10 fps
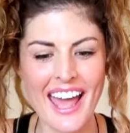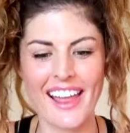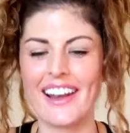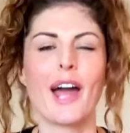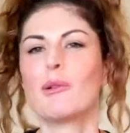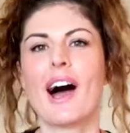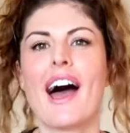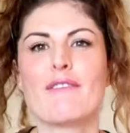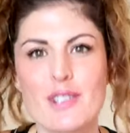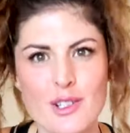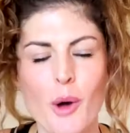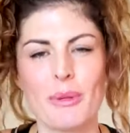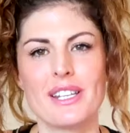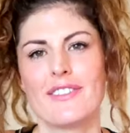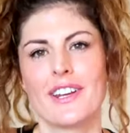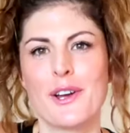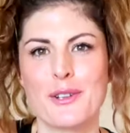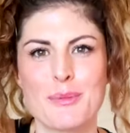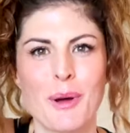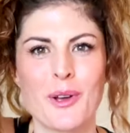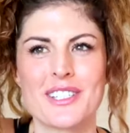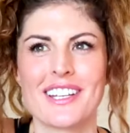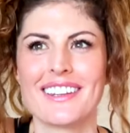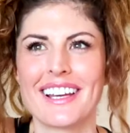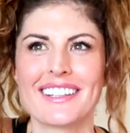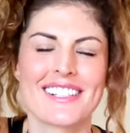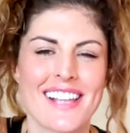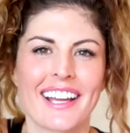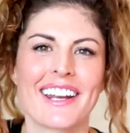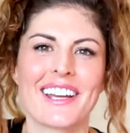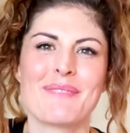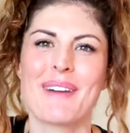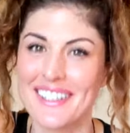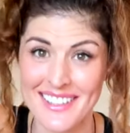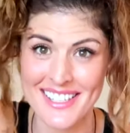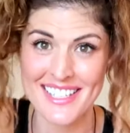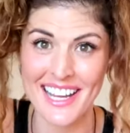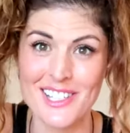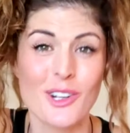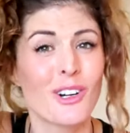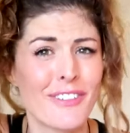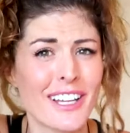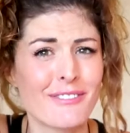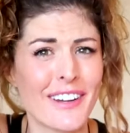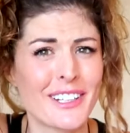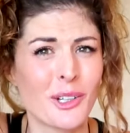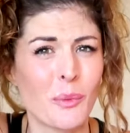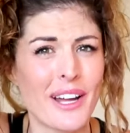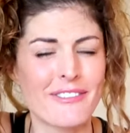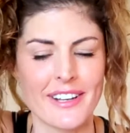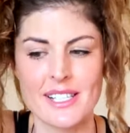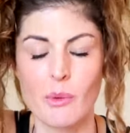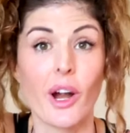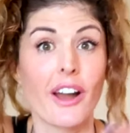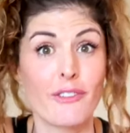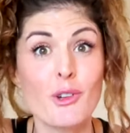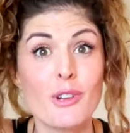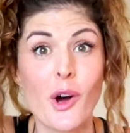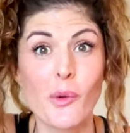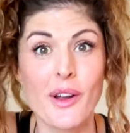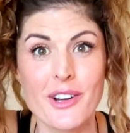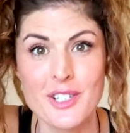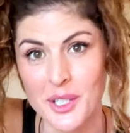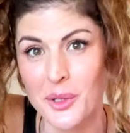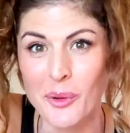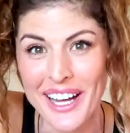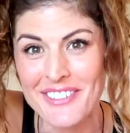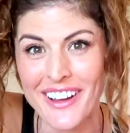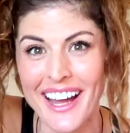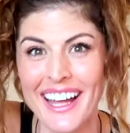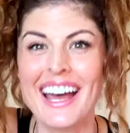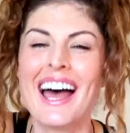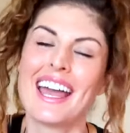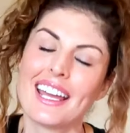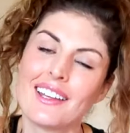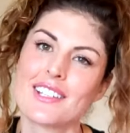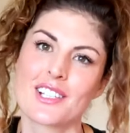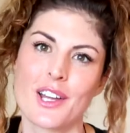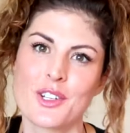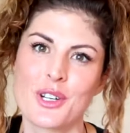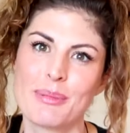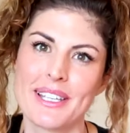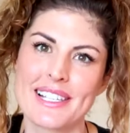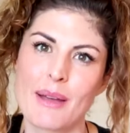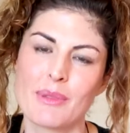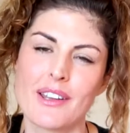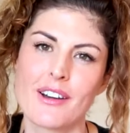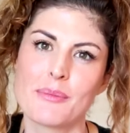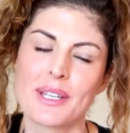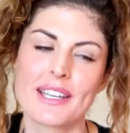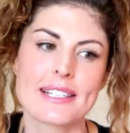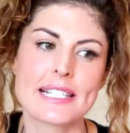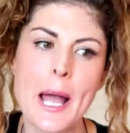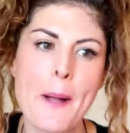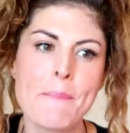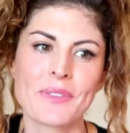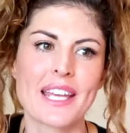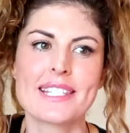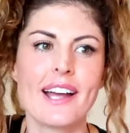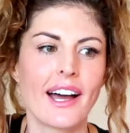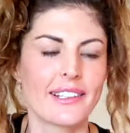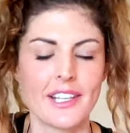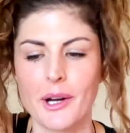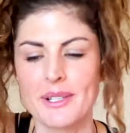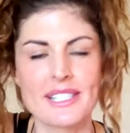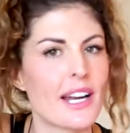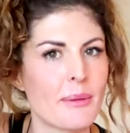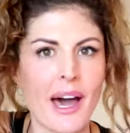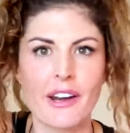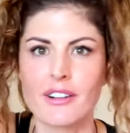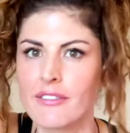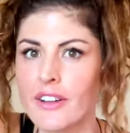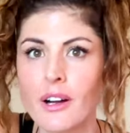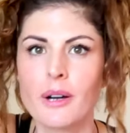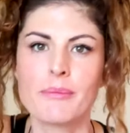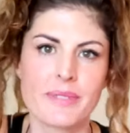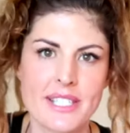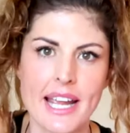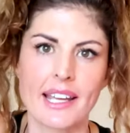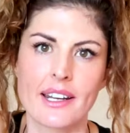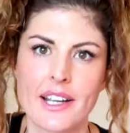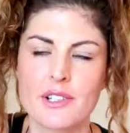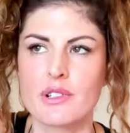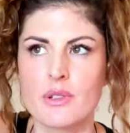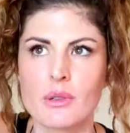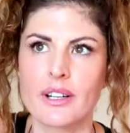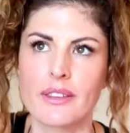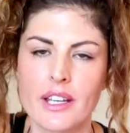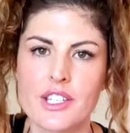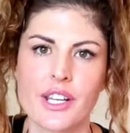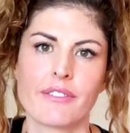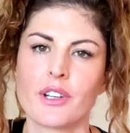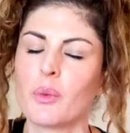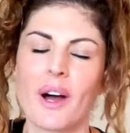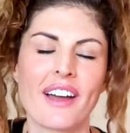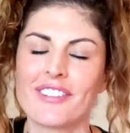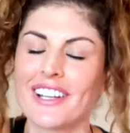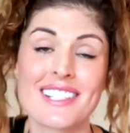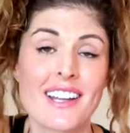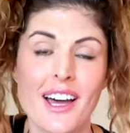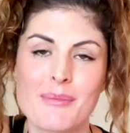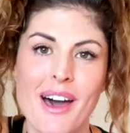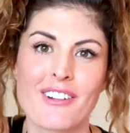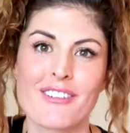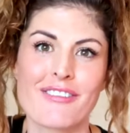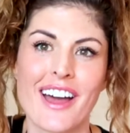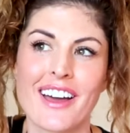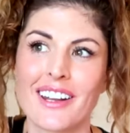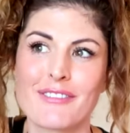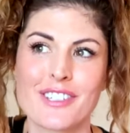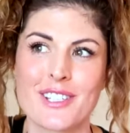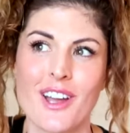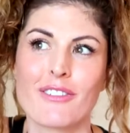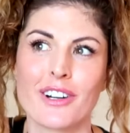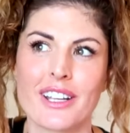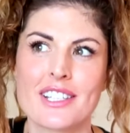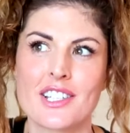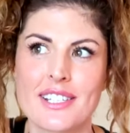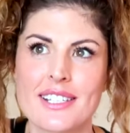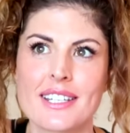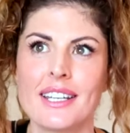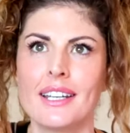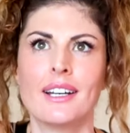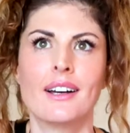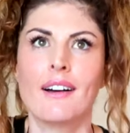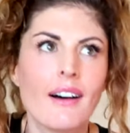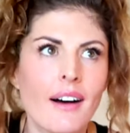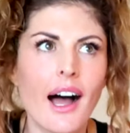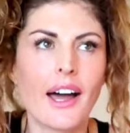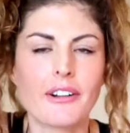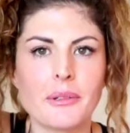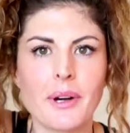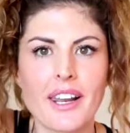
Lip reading: and I will have so many videos posted like the second I get back to the States or if I can find good Wi-Fi somewhere. If you know where there's good Wi-Fi in this country, please let me know because it's not, you know, it's not a matter of, oh, I'm staying at a nice resort, they should have good Wi-Fi. It's not a matter of that, I've discovered. It's just, I don't know